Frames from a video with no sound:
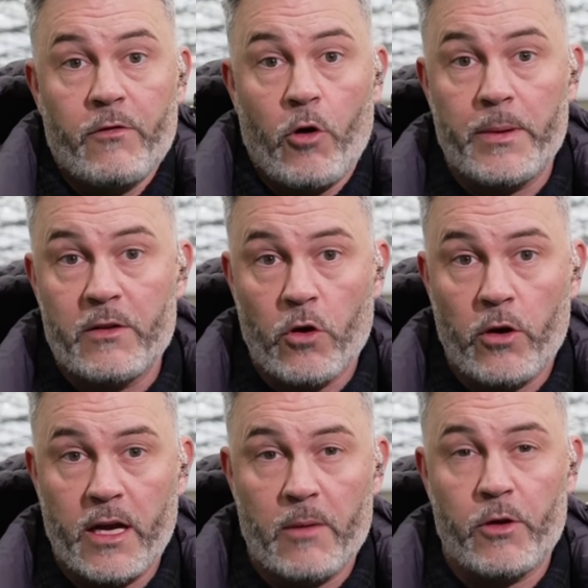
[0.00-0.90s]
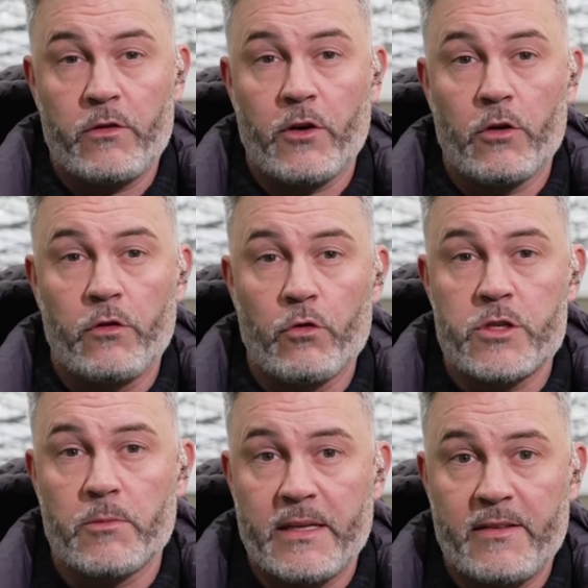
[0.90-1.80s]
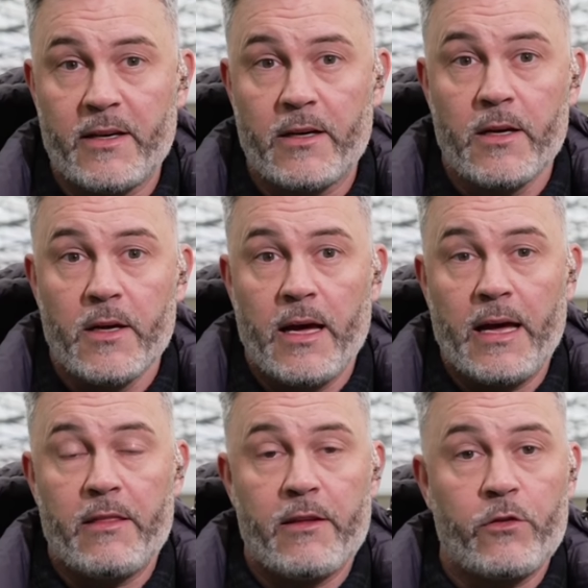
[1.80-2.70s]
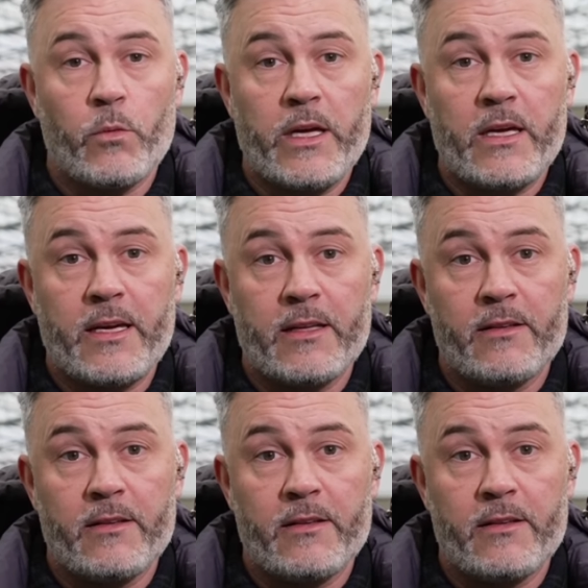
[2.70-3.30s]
They've all been talking about it on social media uh, this week.